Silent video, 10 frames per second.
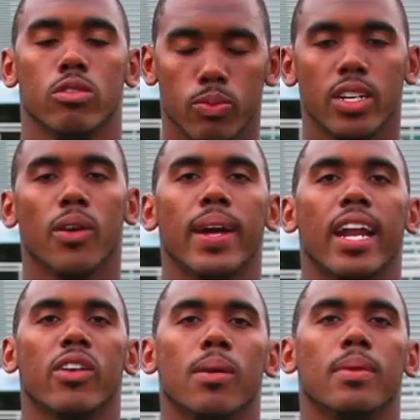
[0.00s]
we know we
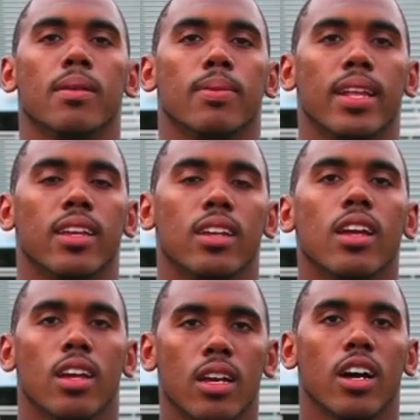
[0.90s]
got to go up there and play
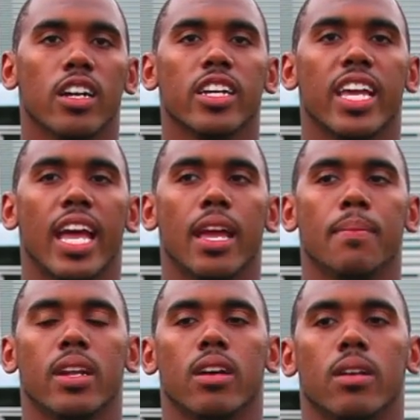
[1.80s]
a good game,
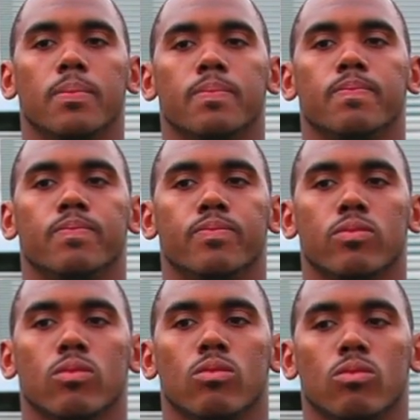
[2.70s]
and
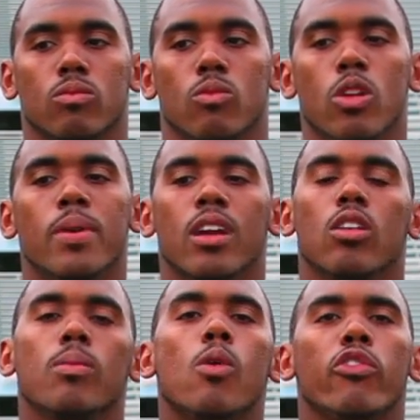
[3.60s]
um, we've been a
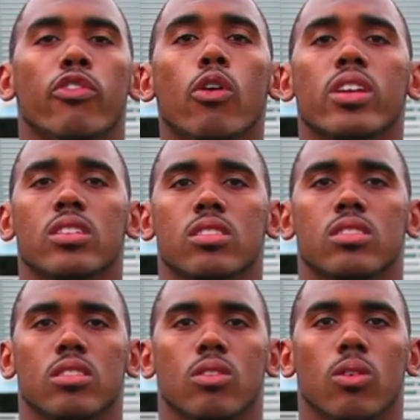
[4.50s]
little more focused
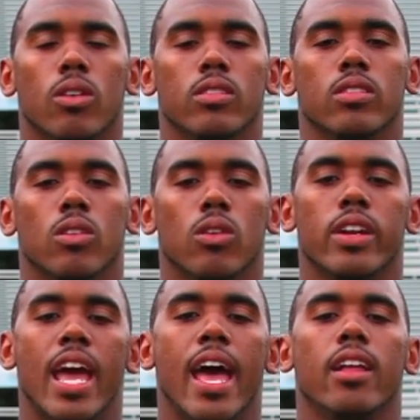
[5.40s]
on
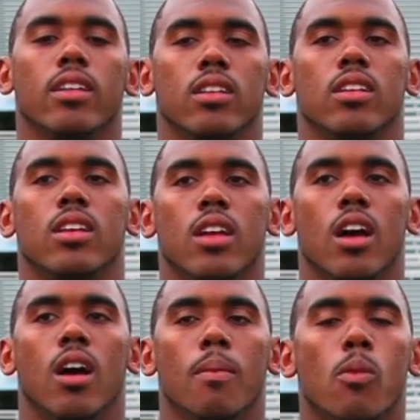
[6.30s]
on that
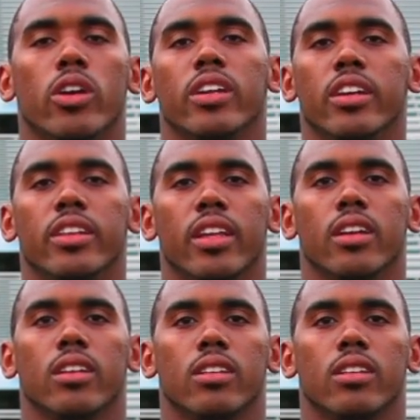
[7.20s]
um, more than anything.